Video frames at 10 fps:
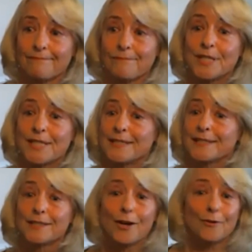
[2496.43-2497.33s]
We
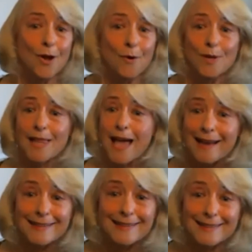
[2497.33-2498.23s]
still don't know a
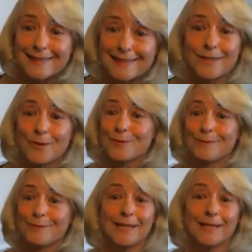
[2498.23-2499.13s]
lot, so,
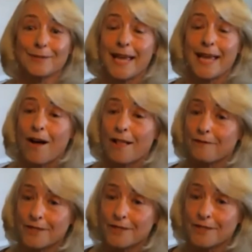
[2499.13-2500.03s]
you know, take all of
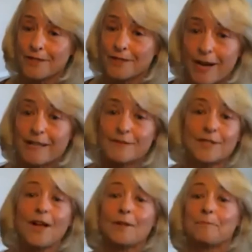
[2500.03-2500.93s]
this with a grain of
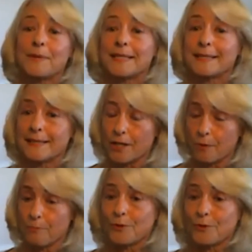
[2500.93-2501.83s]
salt, but, you know,
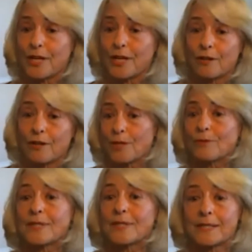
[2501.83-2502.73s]
boosting your
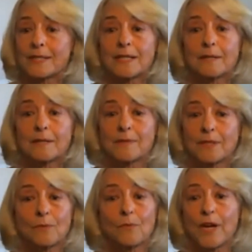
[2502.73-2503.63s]
immune system
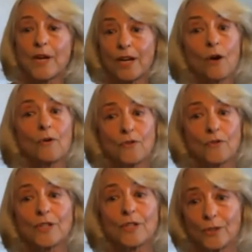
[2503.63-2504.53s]
is the way to go
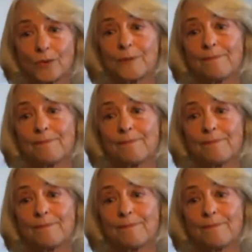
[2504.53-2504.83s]
if you can do it.